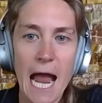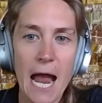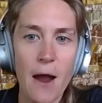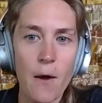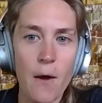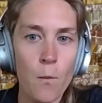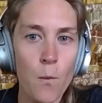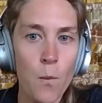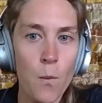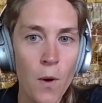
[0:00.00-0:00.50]

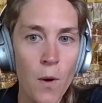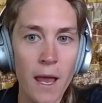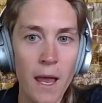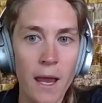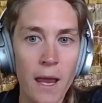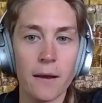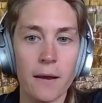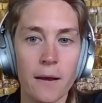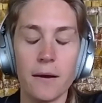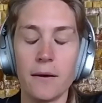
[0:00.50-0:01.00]

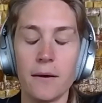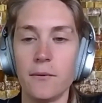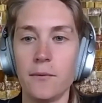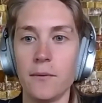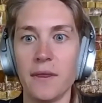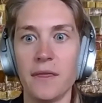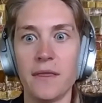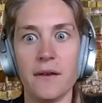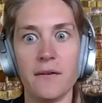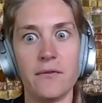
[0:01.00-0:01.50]
what
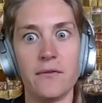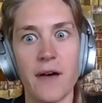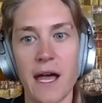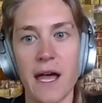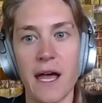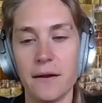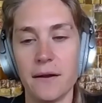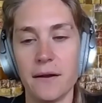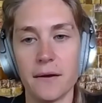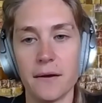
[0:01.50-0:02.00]
will the
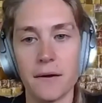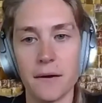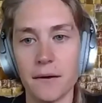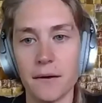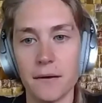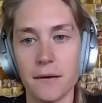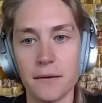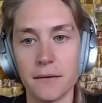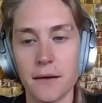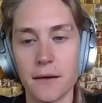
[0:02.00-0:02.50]

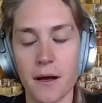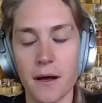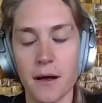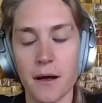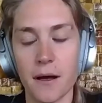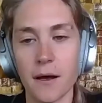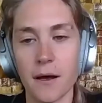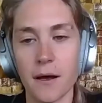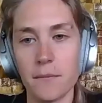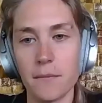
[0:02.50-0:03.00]
final
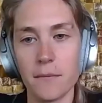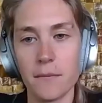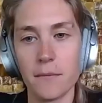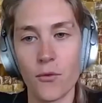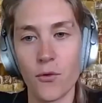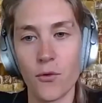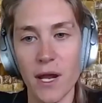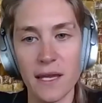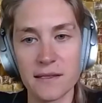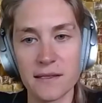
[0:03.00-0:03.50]

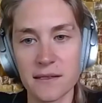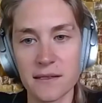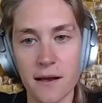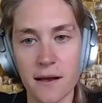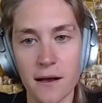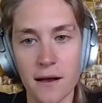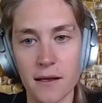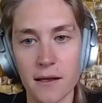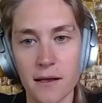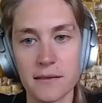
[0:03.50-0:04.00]
waste
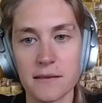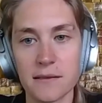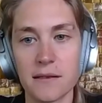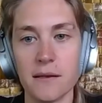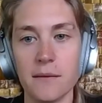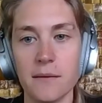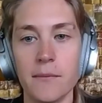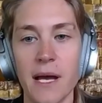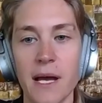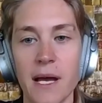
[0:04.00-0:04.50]
cost
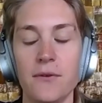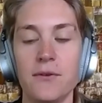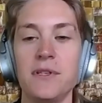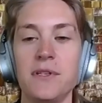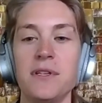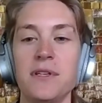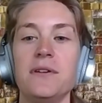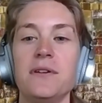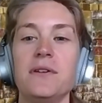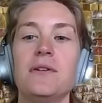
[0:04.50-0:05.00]
amount
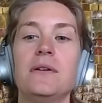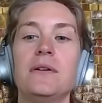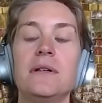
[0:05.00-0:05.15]
to,